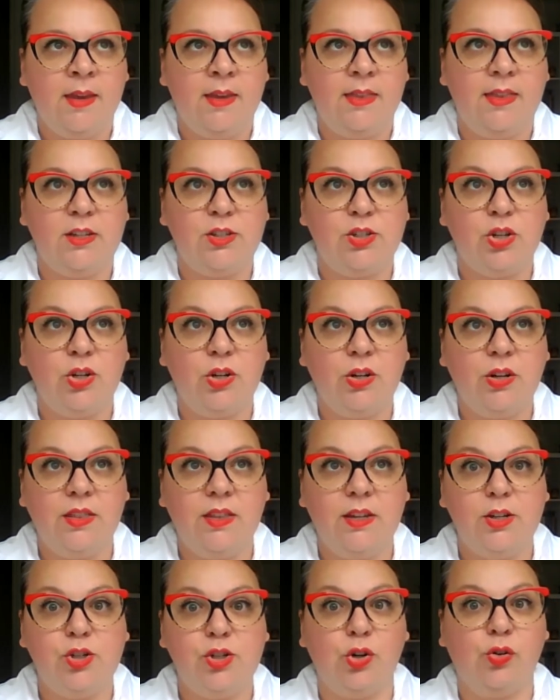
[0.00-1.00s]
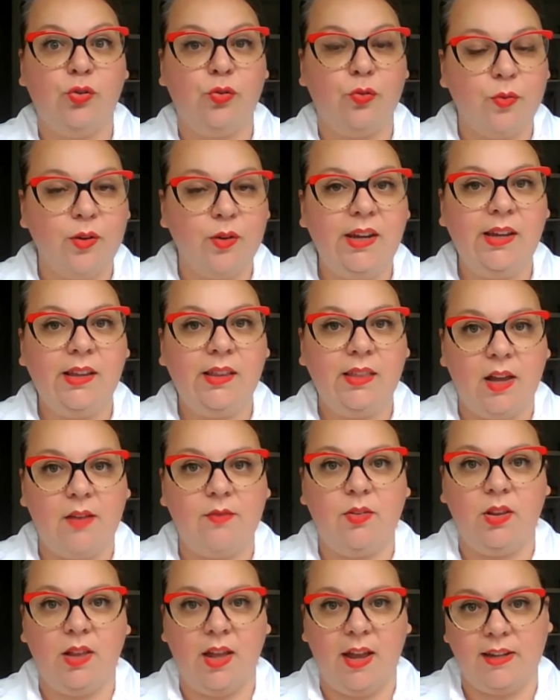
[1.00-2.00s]
that took the degree
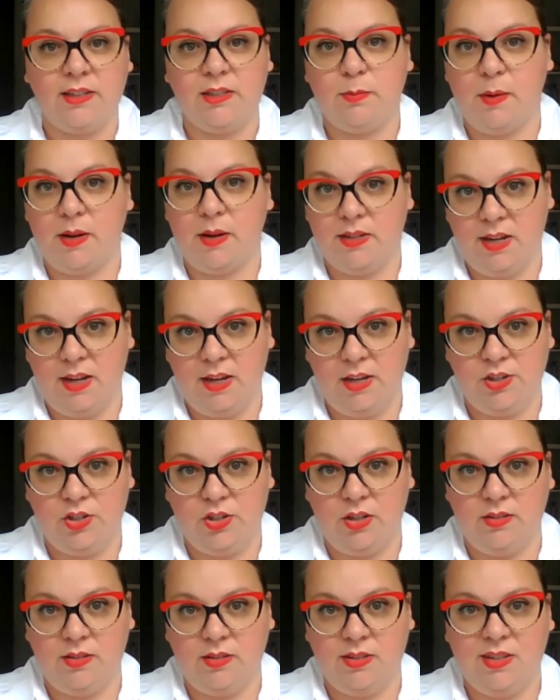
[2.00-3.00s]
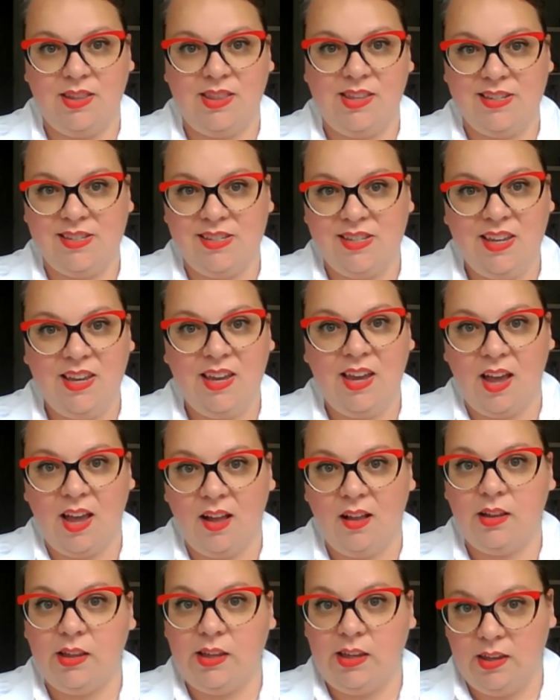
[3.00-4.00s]
level expectations, the
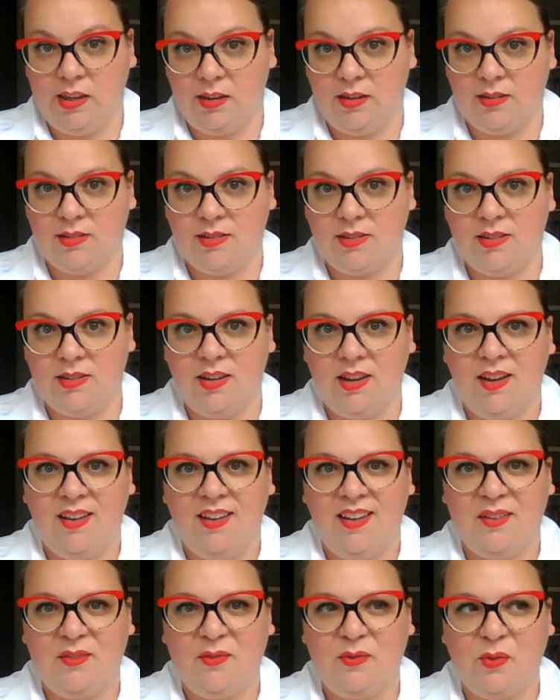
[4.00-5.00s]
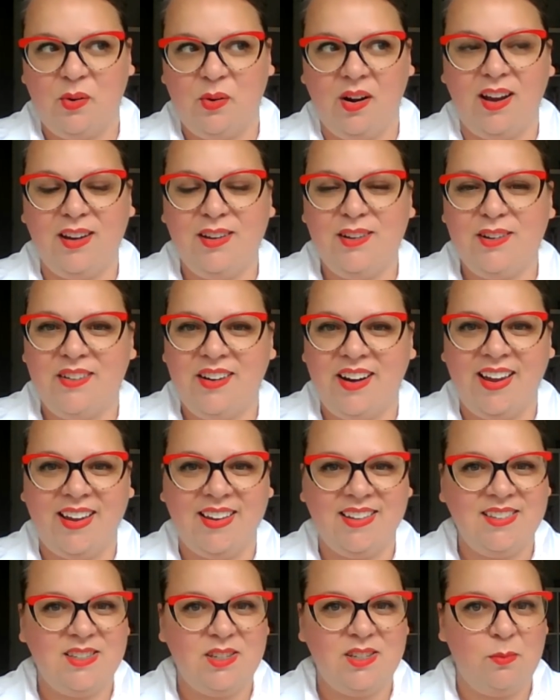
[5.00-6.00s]
DLEs. For
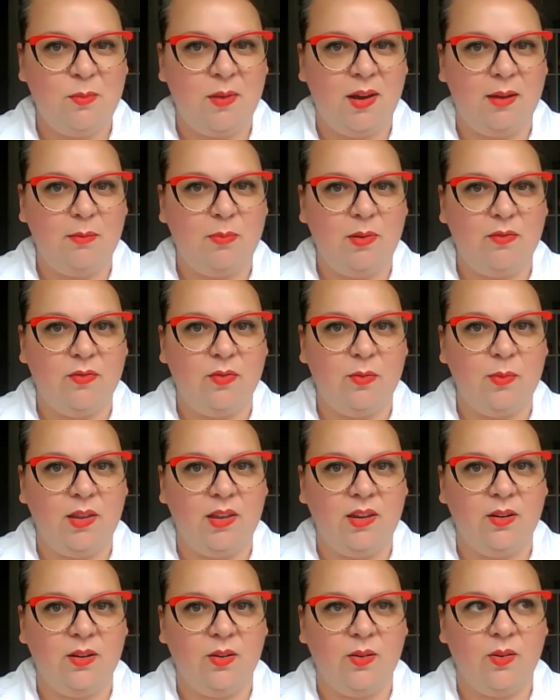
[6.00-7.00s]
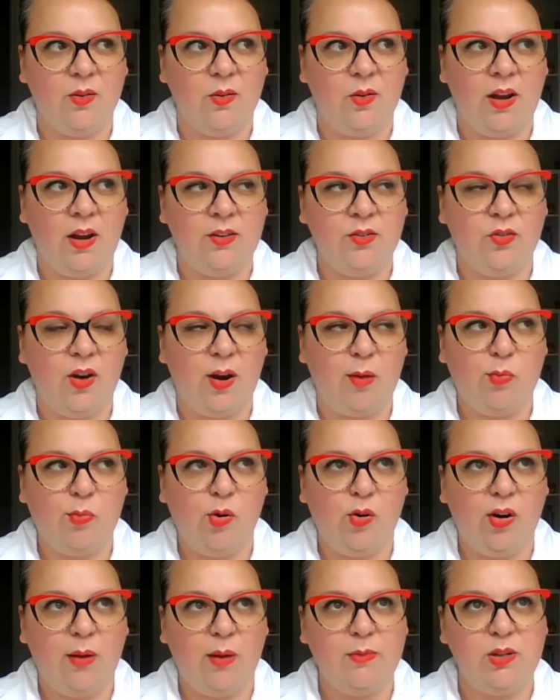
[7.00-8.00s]
undergrads, you might be familiar, undergrad
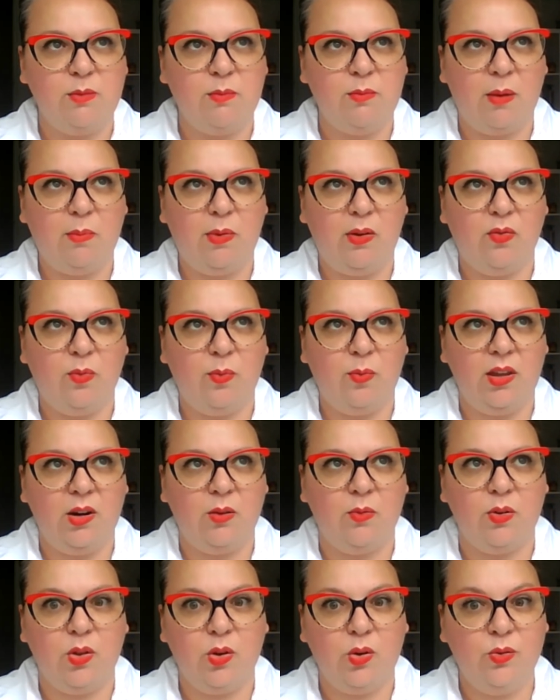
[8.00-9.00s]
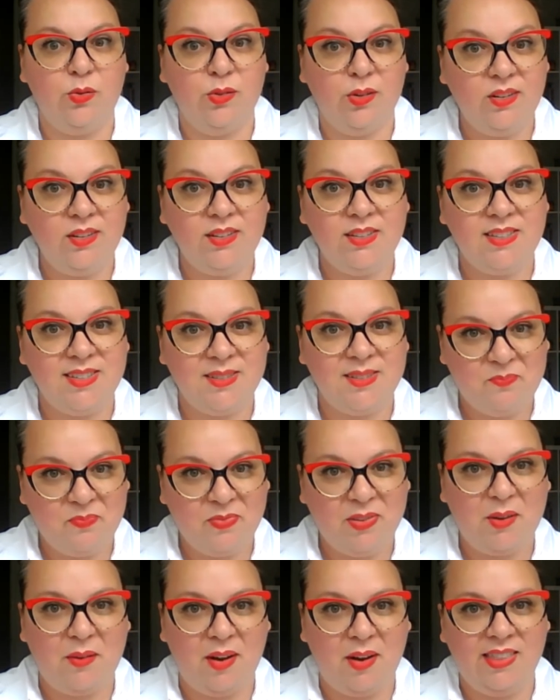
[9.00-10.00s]
programs, you might be familiar with OODLEs,
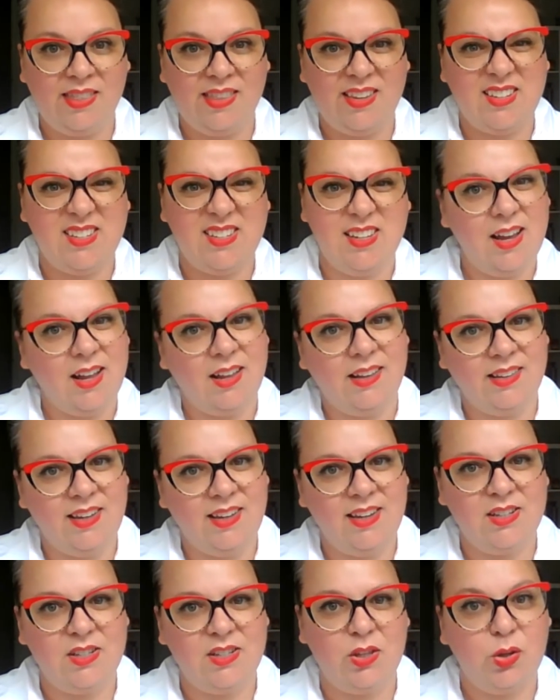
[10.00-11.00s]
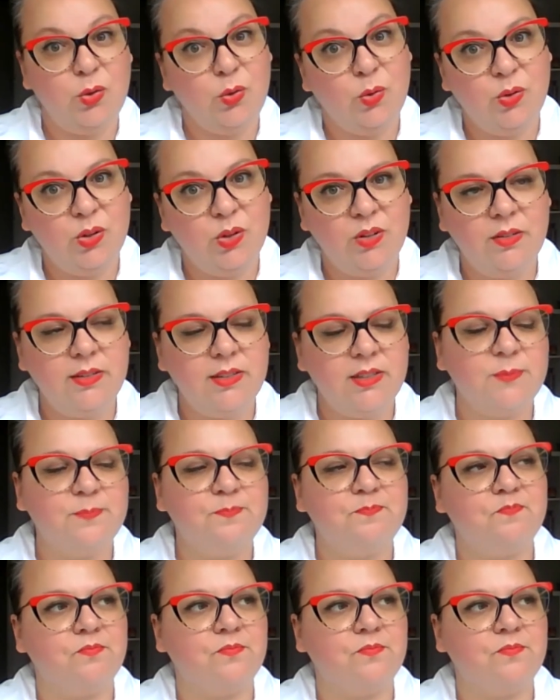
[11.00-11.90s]
right? The DLEs, the OODLEs.